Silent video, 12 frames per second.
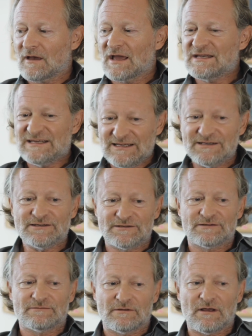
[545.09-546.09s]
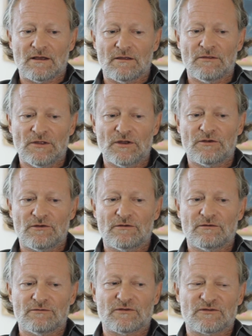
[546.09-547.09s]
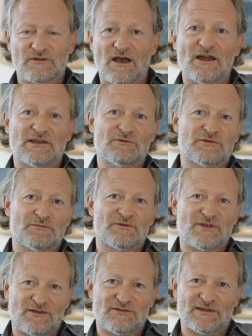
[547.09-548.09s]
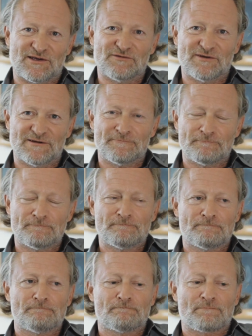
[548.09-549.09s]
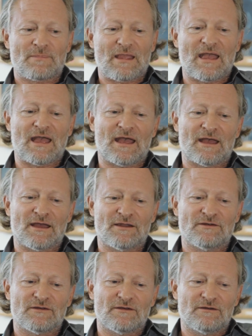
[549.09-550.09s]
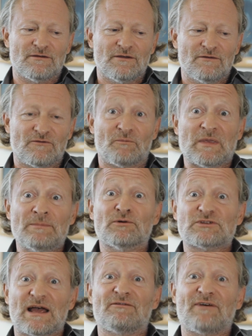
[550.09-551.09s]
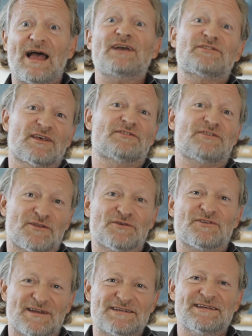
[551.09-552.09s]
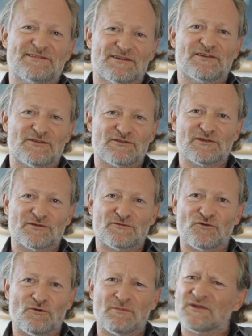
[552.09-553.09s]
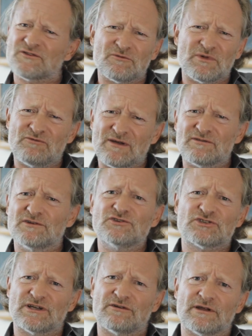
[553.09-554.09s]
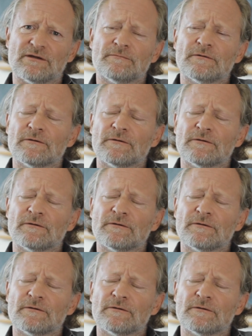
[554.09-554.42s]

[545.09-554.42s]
ideas that society was obsessing over. And for people to have access to those ideas in distilled form must have been revolutionary.